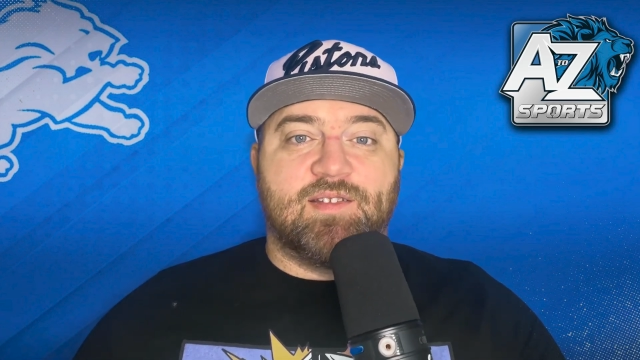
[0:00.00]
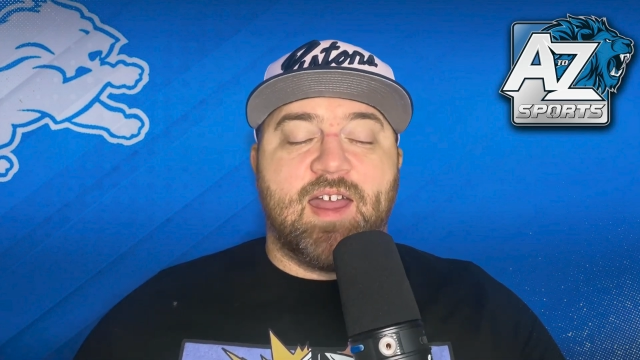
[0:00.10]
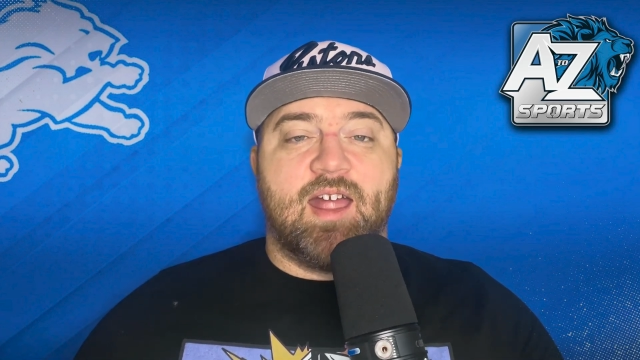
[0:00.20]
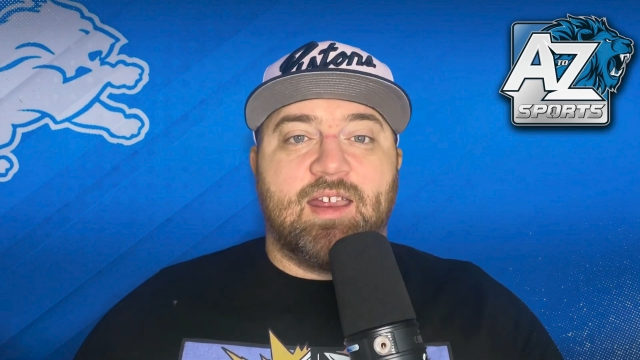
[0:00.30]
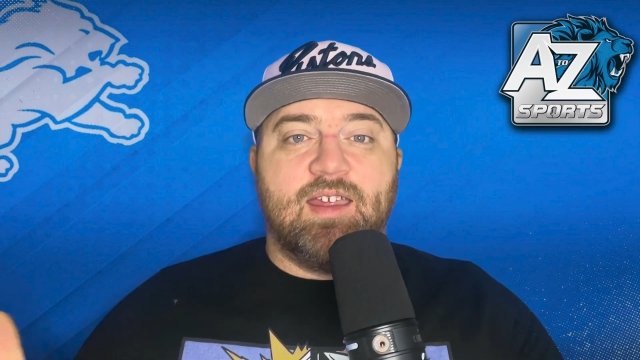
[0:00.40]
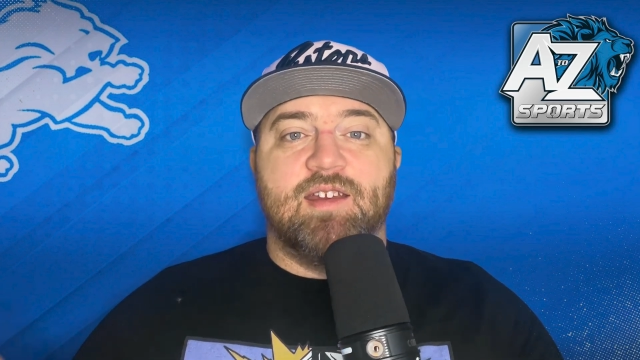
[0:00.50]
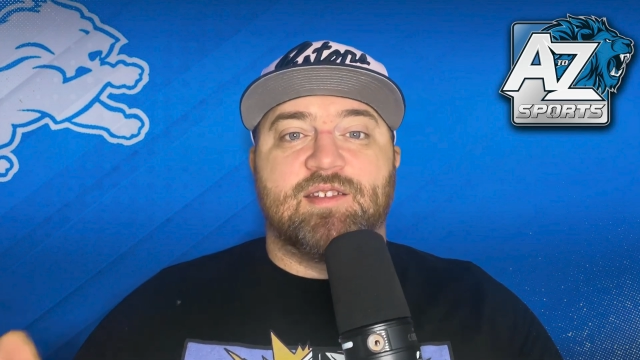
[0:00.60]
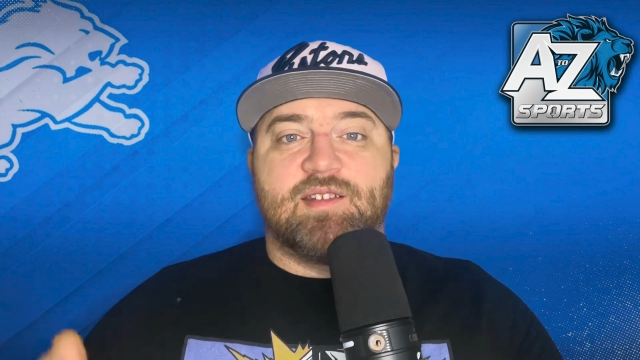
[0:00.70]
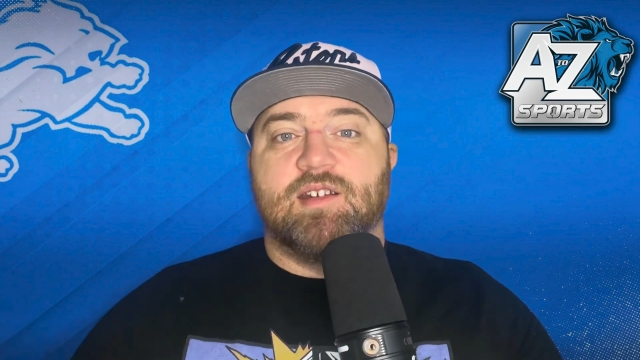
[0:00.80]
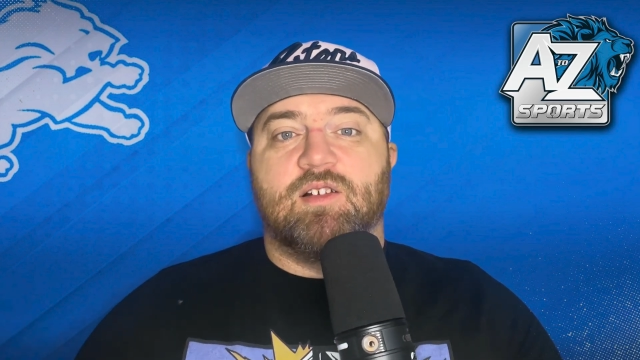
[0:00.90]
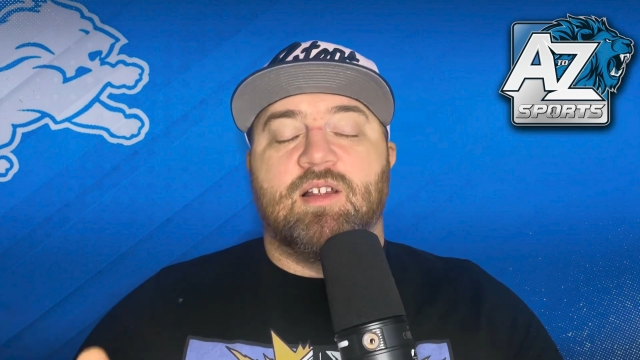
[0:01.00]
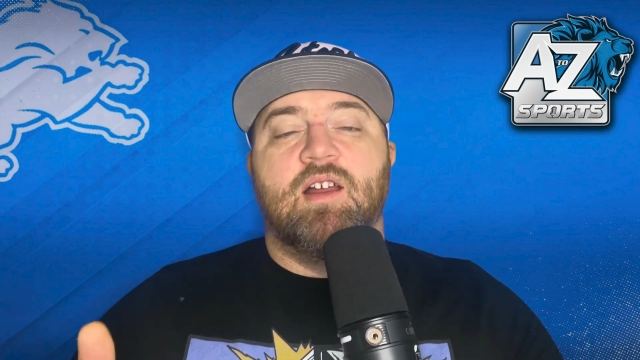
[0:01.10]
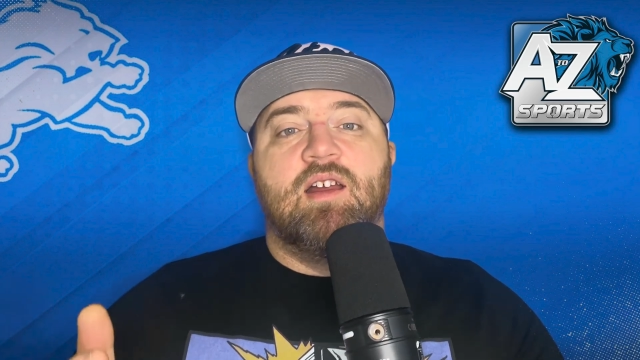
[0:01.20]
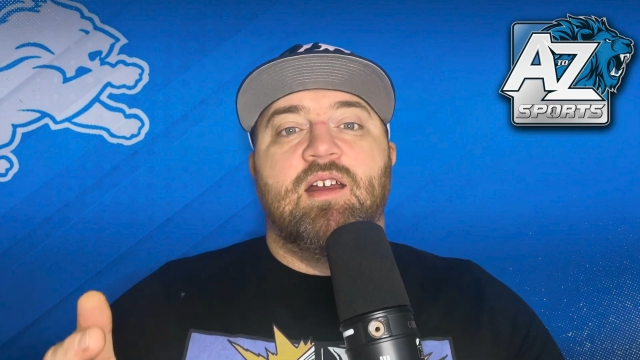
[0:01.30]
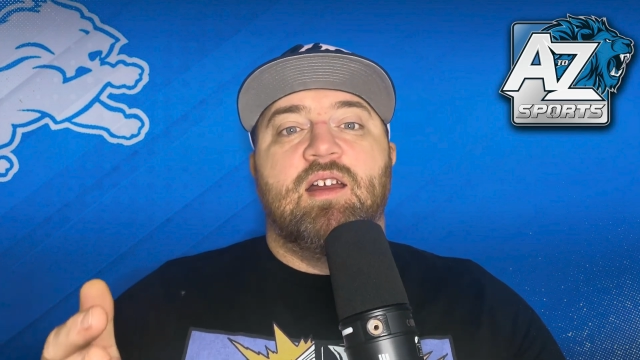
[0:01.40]
that he is still
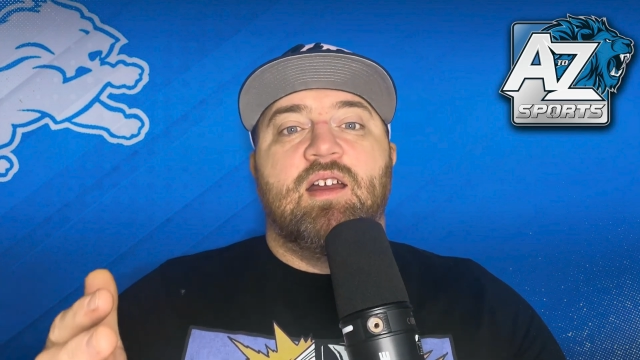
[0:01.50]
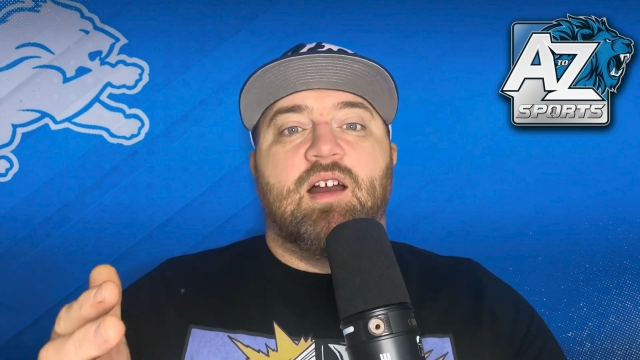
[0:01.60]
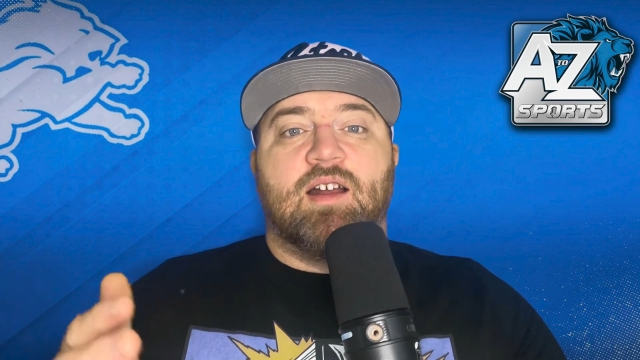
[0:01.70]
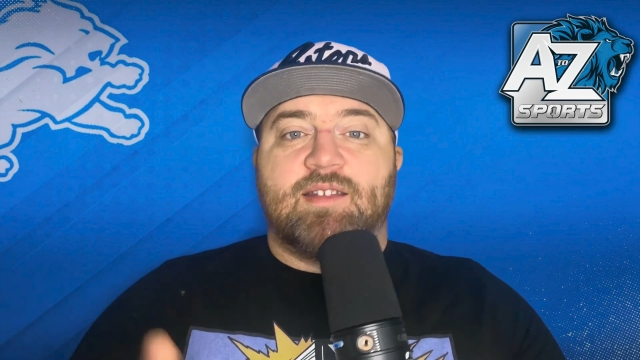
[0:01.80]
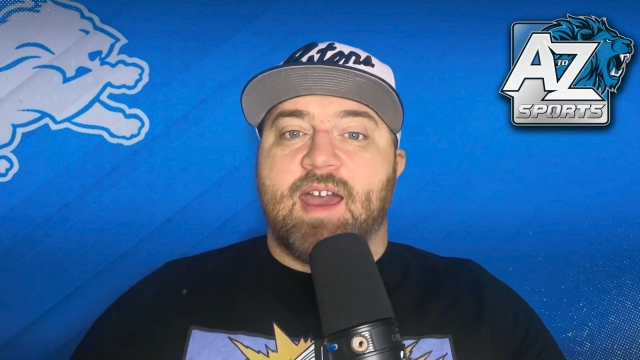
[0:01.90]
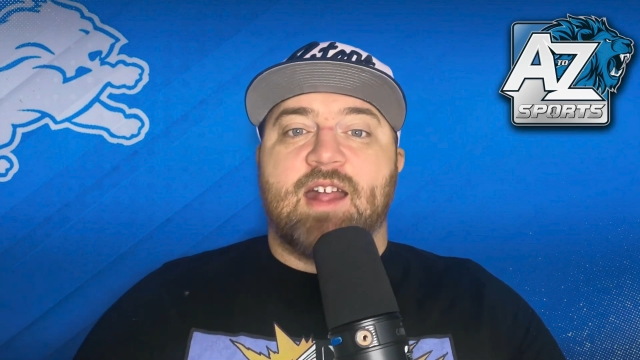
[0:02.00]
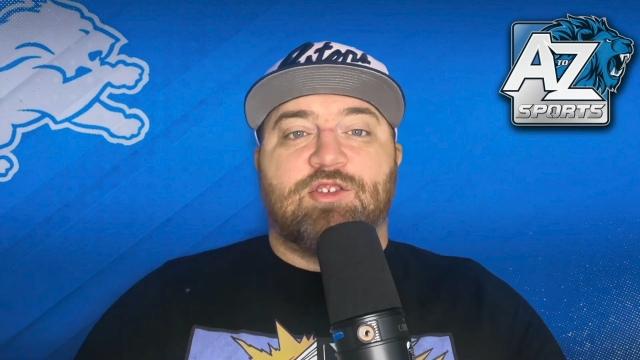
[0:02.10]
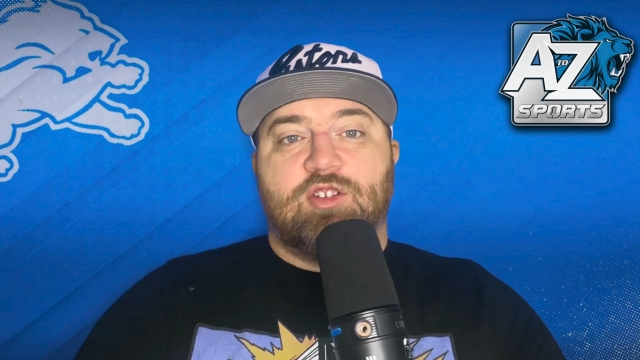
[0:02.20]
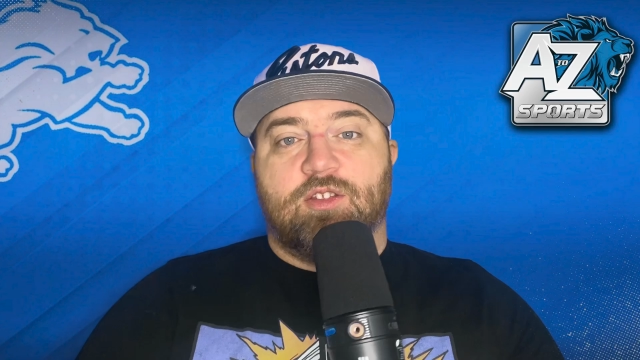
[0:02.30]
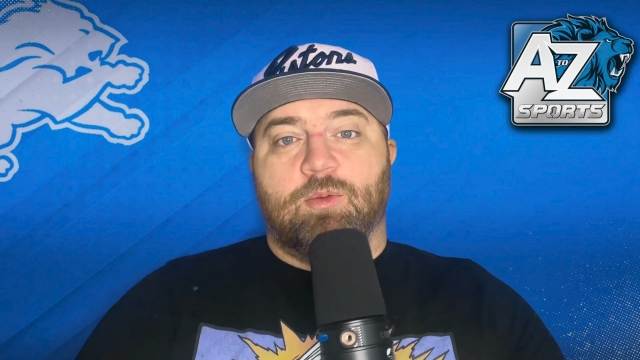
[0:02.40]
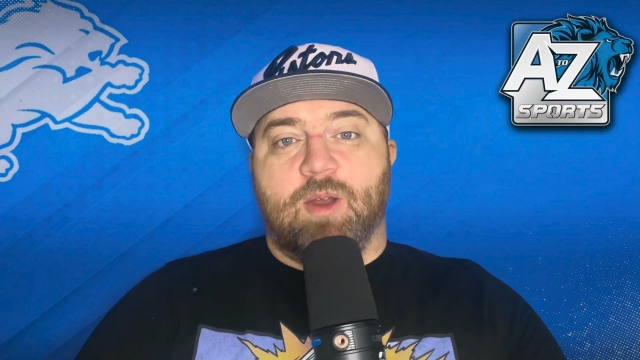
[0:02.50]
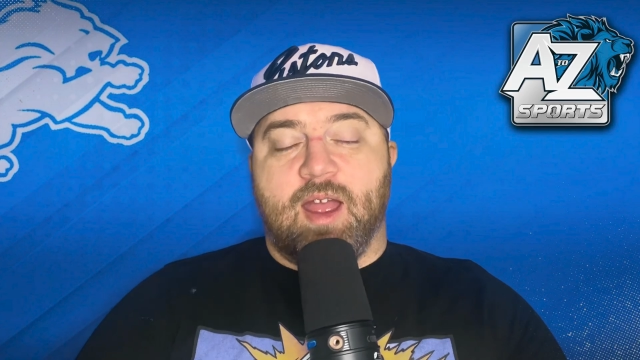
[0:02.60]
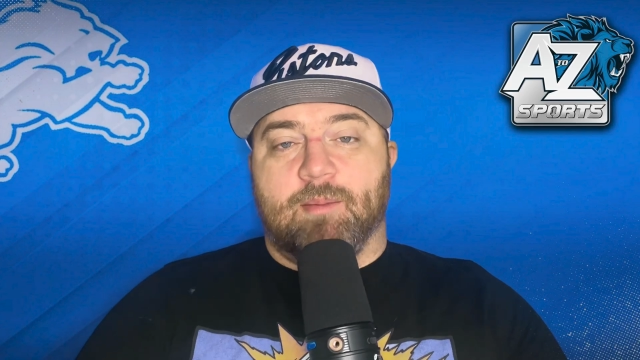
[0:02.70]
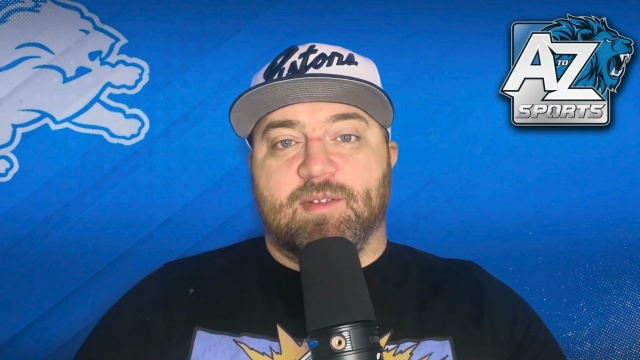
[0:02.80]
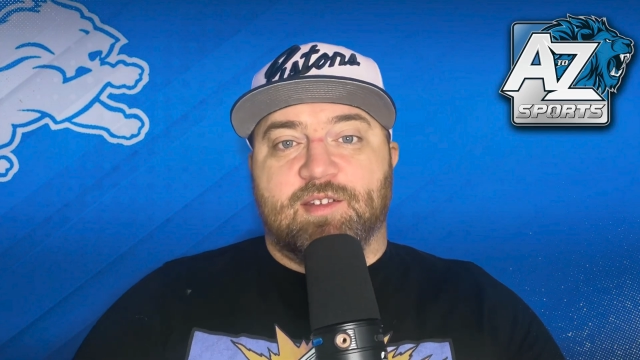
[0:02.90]
attached to the Rams.